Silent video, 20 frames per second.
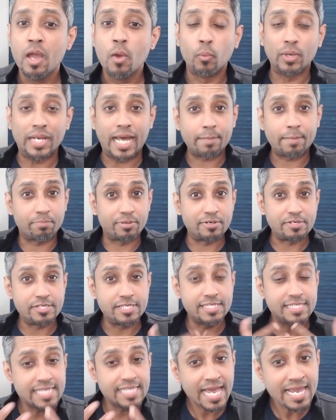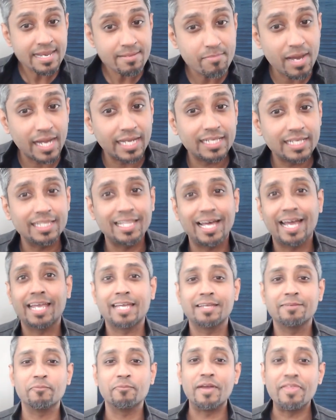When I present my
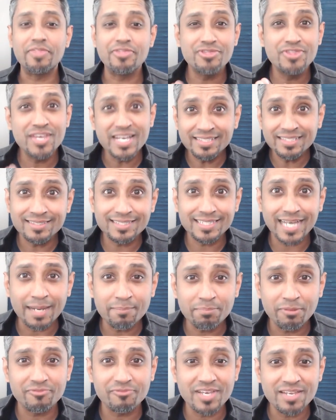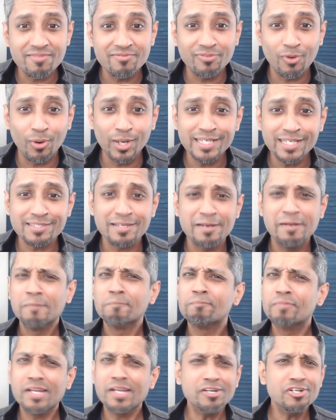client with this type of invoice,
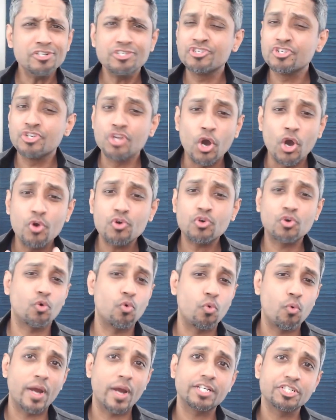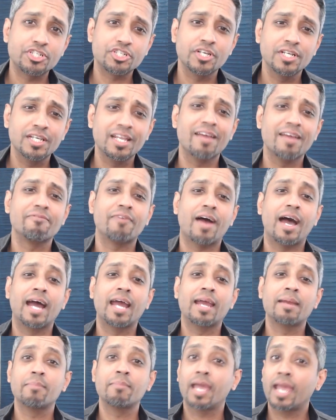there's no question if
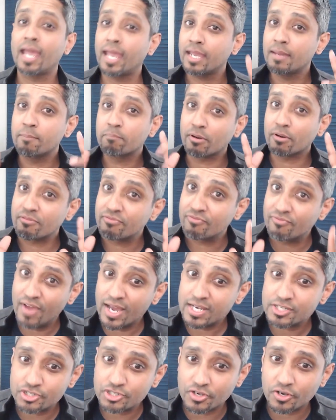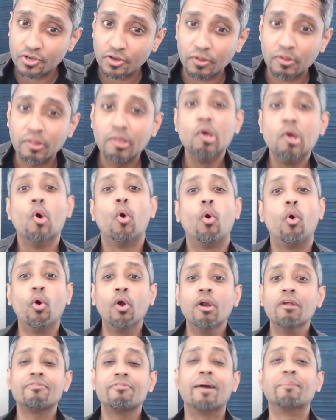I'm a professional
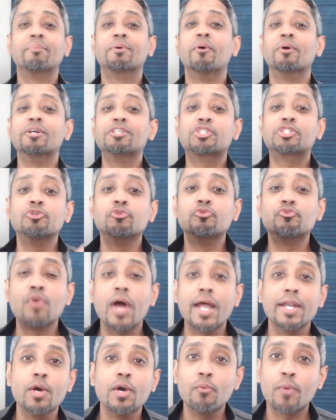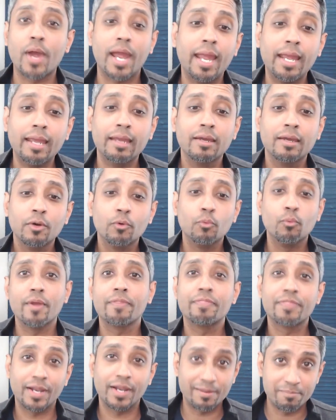or if I'm going to run away
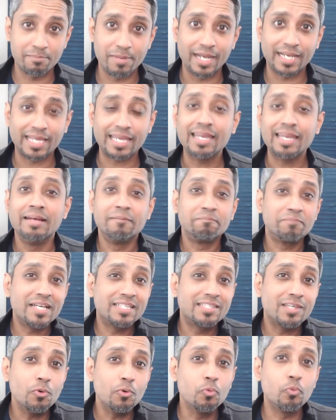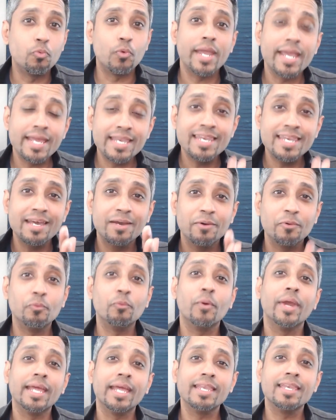with their money. It's a
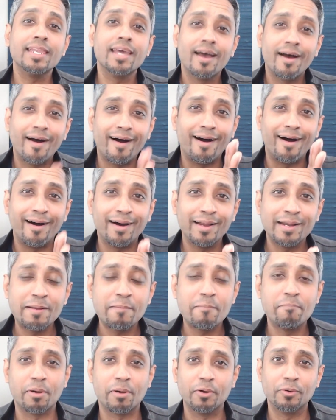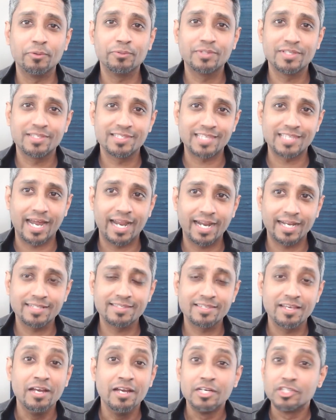win-win on both
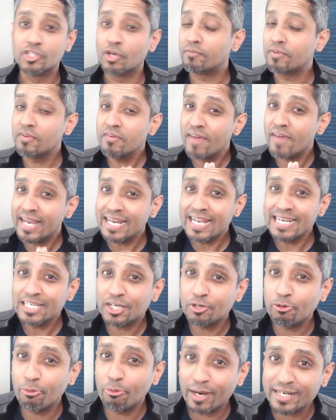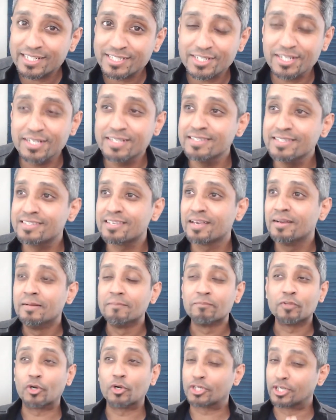sides. So if you've had any questions
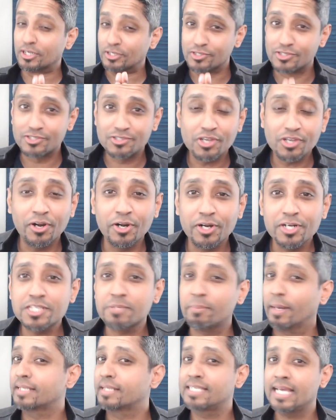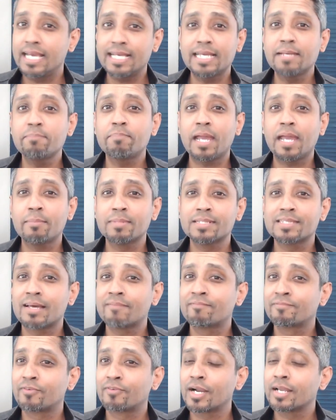or concerns about taking payments
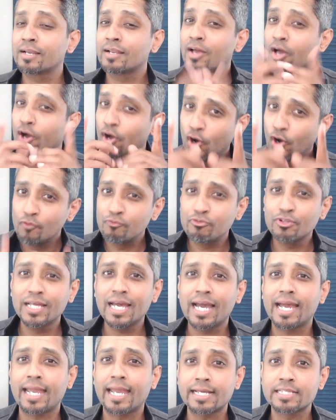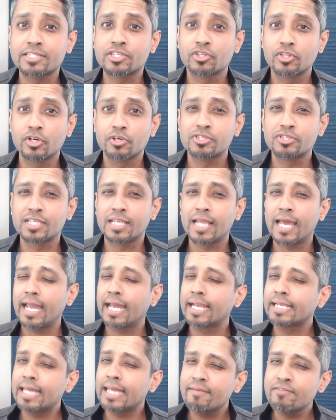up front, hopefully I answered those today
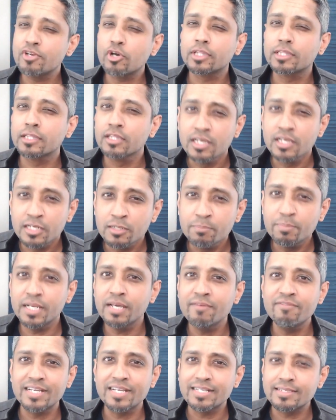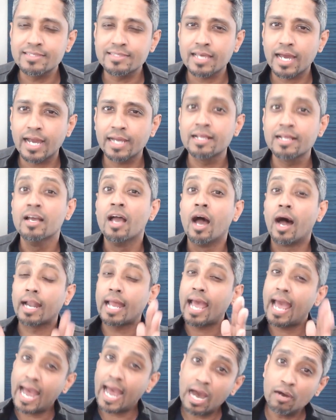and gave you a little bit of insight on
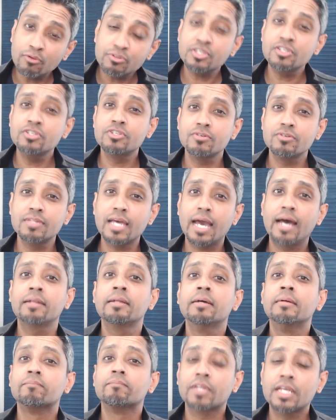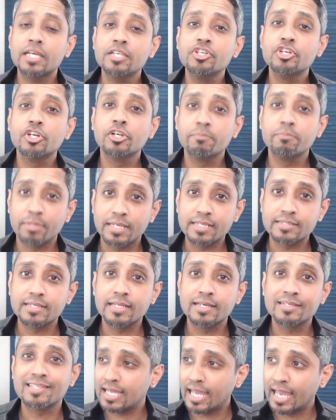how to do that in your
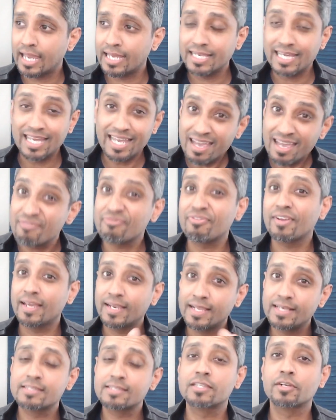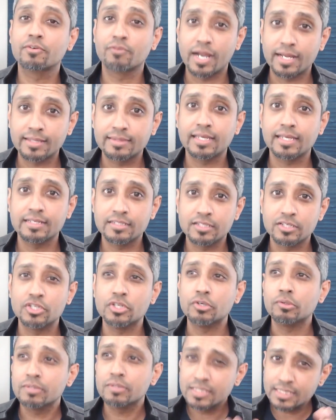business and if it is the right thing to
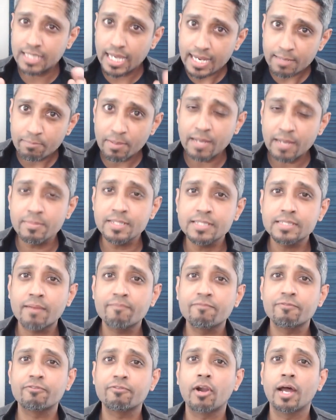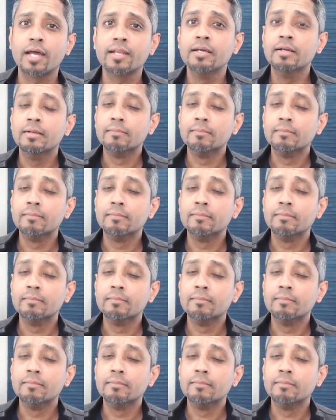do. Take payments up front.